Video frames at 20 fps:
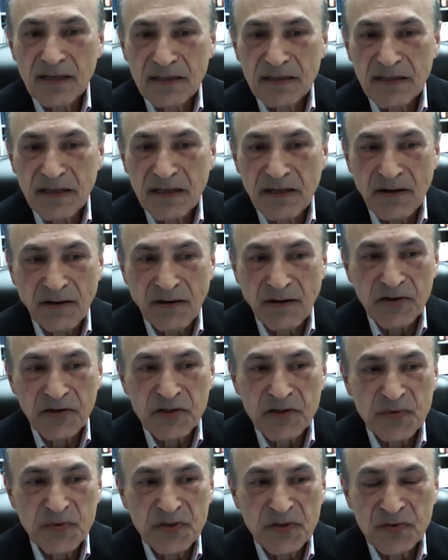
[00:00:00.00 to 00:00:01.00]

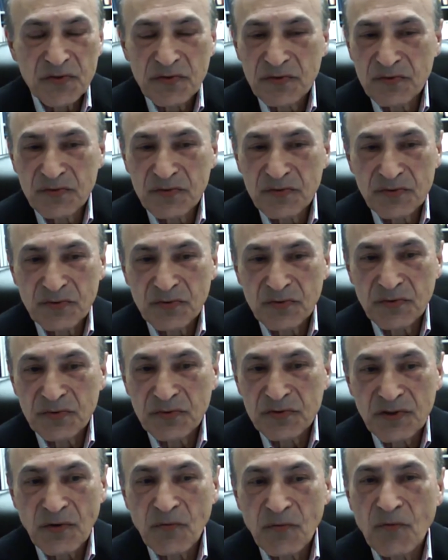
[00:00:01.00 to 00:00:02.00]
encouraged me to do
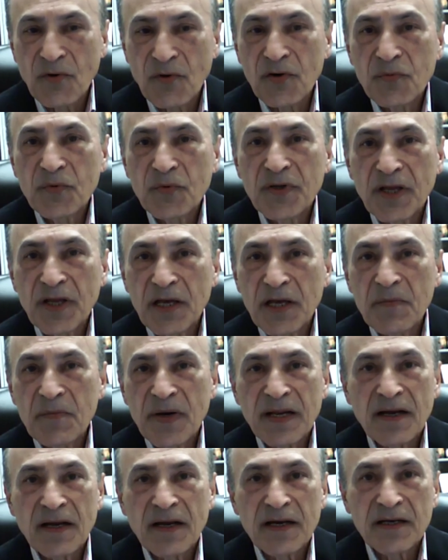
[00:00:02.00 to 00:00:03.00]
some work with him,
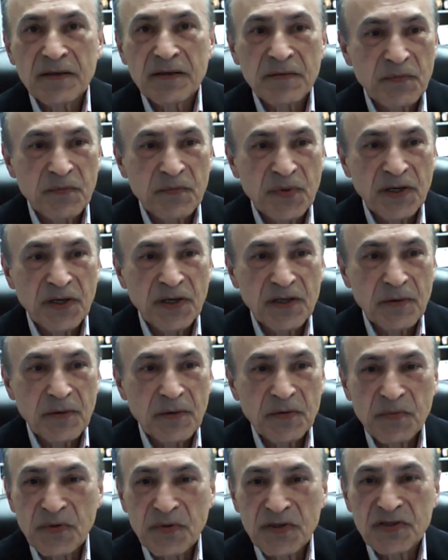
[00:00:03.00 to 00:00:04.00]
and I picked up
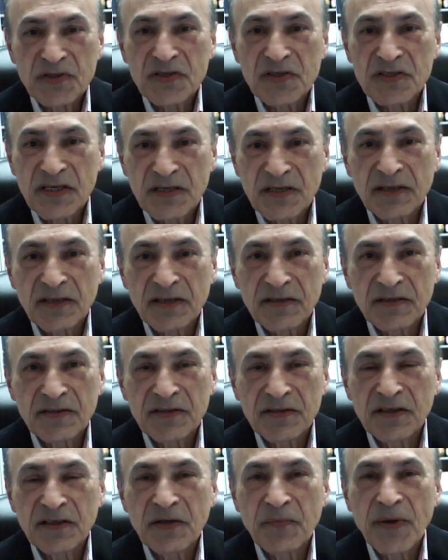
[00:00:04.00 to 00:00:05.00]
the pieces and I
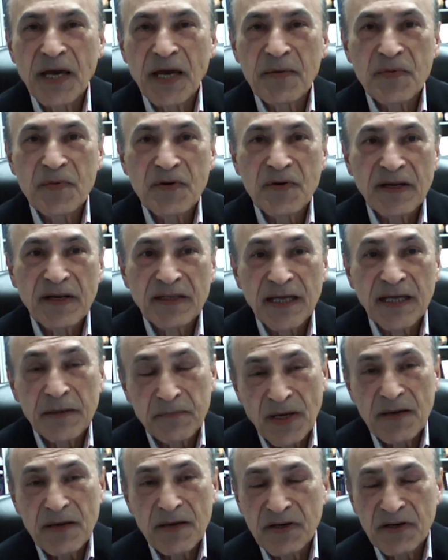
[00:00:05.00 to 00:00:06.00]
did a paper, and
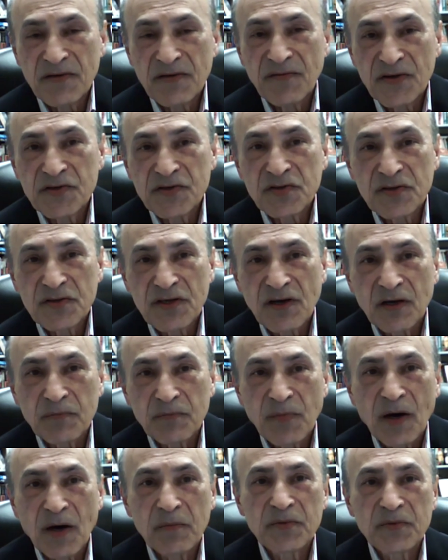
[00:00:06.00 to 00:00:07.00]
that paper eventually
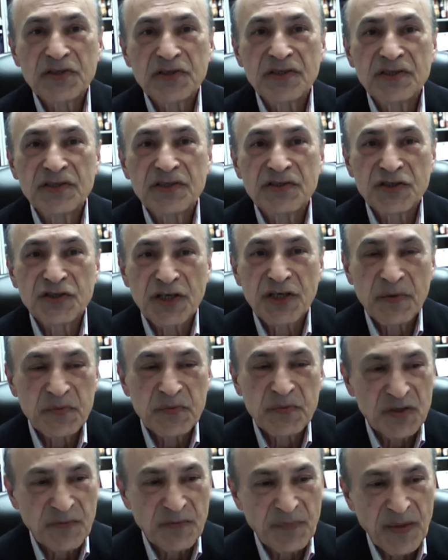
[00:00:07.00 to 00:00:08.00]
got published in
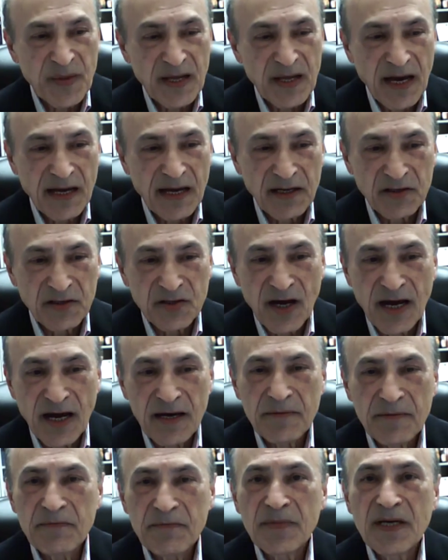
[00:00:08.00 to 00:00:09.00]
GIBS at the
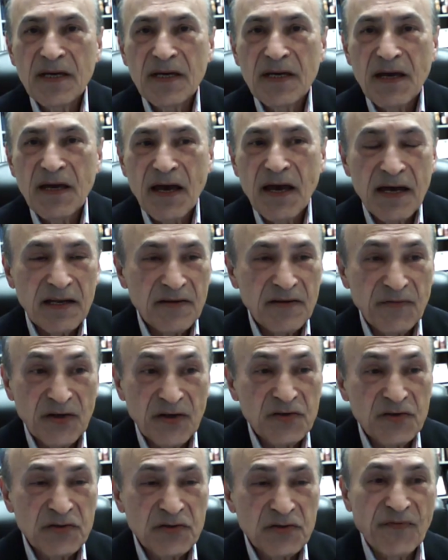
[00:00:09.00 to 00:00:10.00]
time and
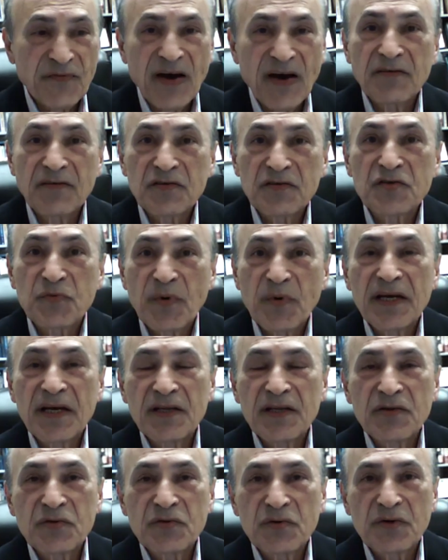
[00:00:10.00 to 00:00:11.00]
eventually found its way
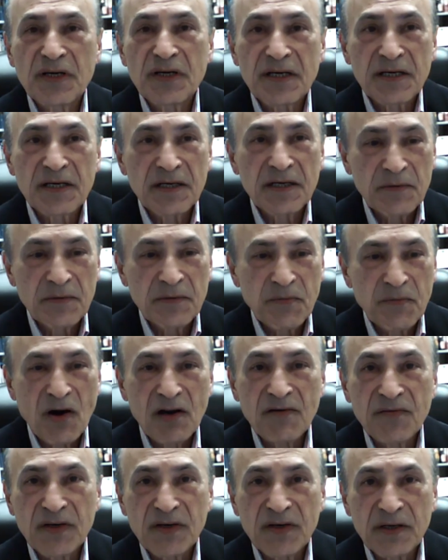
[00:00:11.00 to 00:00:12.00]
into a part
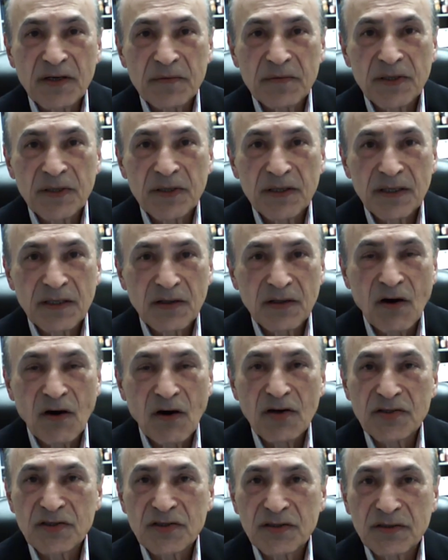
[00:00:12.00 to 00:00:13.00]
of a
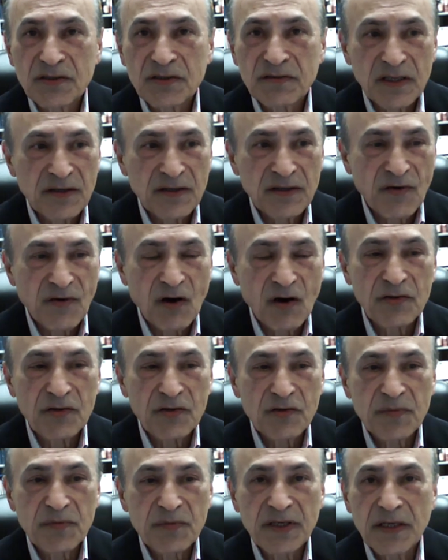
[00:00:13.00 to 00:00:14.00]
larger
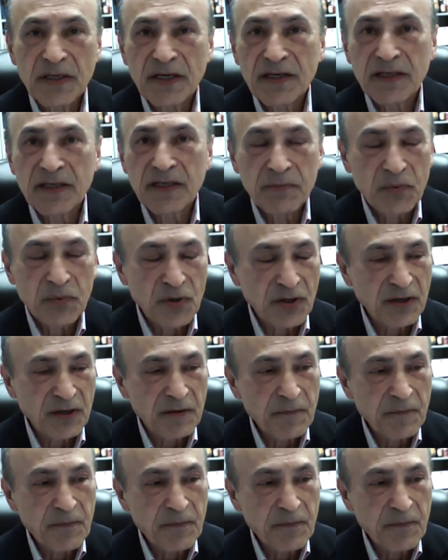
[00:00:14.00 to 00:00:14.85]
volume in a book.